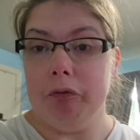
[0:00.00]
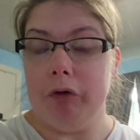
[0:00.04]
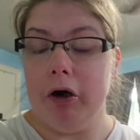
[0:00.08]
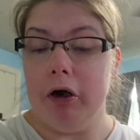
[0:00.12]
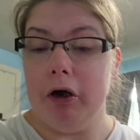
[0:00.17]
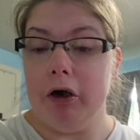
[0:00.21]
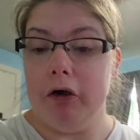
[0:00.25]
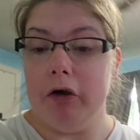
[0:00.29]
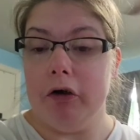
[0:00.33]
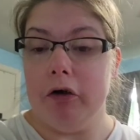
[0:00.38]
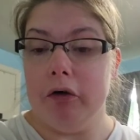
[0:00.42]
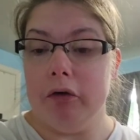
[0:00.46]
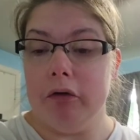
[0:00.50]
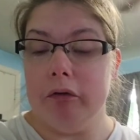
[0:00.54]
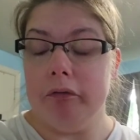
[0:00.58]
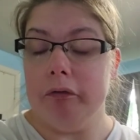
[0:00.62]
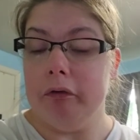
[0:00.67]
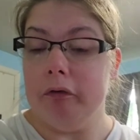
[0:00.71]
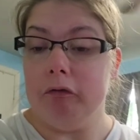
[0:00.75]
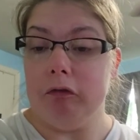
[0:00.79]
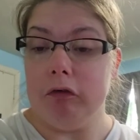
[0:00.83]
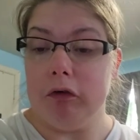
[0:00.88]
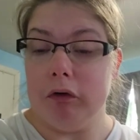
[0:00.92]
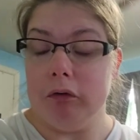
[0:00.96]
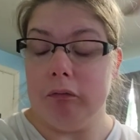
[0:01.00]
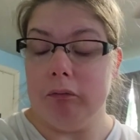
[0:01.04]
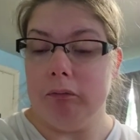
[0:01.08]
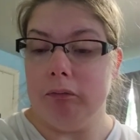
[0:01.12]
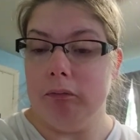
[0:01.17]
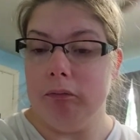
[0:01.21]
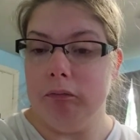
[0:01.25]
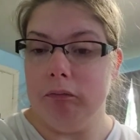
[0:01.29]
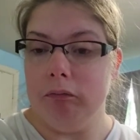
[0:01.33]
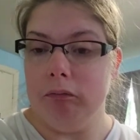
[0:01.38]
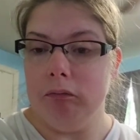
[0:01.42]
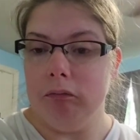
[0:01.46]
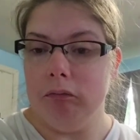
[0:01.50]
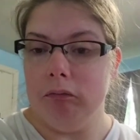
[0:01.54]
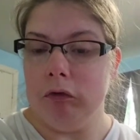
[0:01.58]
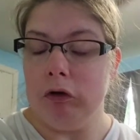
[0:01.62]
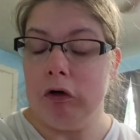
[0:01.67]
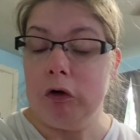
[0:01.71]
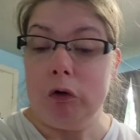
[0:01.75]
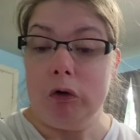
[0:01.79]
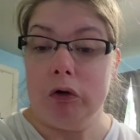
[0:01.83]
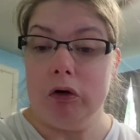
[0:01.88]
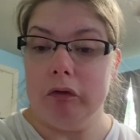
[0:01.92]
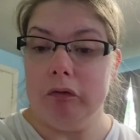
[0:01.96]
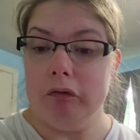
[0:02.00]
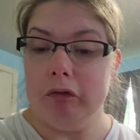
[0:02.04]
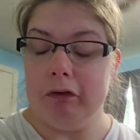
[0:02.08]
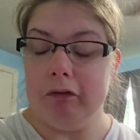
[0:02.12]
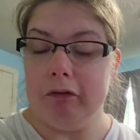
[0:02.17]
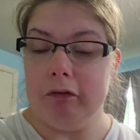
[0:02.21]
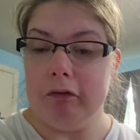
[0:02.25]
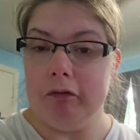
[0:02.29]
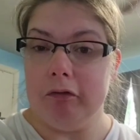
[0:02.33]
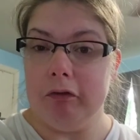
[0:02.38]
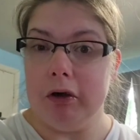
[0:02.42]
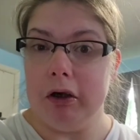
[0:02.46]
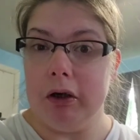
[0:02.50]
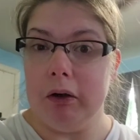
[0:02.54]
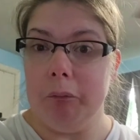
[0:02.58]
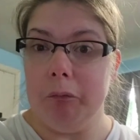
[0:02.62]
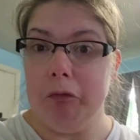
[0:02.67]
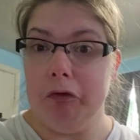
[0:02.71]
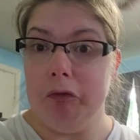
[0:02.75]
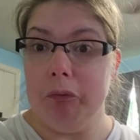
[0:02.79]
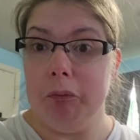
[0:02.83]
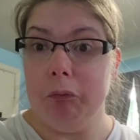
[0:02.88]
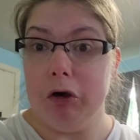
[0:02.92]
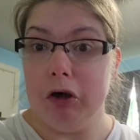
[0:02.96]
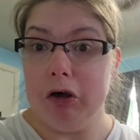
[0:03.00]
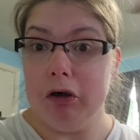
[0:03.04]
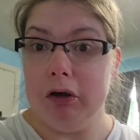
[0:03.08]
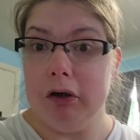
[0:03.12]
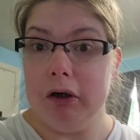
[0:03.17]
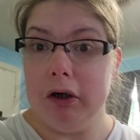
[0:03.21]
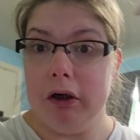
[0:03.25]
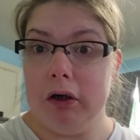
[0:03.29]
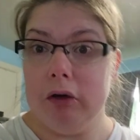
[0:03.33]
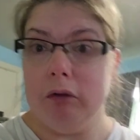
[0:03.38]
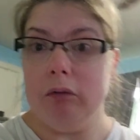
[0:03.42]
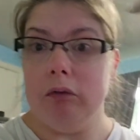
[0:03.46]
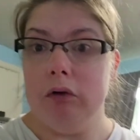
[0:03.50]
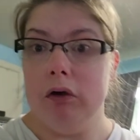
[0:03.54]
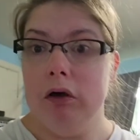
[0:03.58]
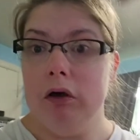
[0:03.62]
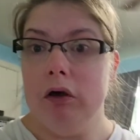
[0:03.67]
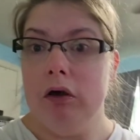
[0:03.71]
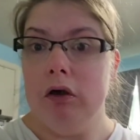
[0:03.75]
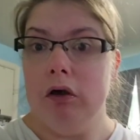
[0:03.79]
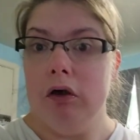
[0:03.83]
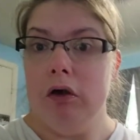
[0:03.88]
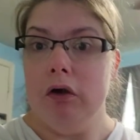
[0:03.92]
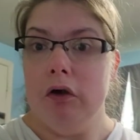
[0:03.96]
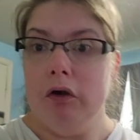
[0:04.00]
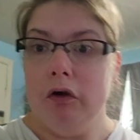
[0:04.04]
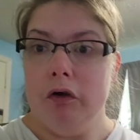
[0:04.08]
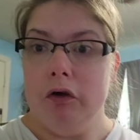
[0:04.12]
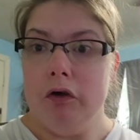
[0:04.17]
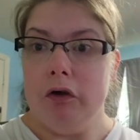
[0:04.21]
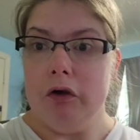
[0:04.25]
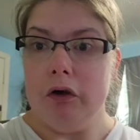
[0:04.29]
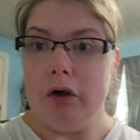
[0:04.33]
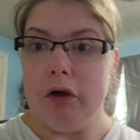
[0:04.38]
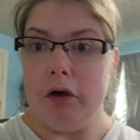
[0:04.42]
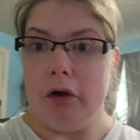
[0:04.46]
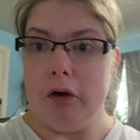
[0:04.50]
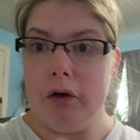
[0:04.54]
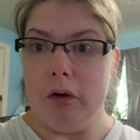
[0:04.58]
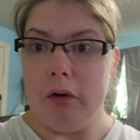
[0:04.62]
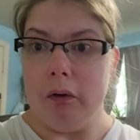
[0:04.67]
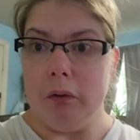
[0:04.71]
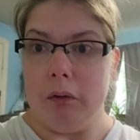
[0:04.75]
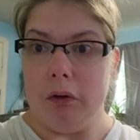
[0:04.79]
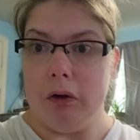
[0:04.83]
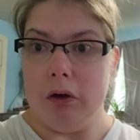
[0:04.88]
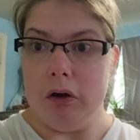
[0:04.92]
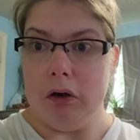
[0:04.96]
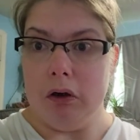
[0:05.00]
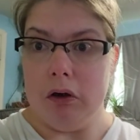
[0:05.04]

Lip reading: A Court of Silver Flames marked down, so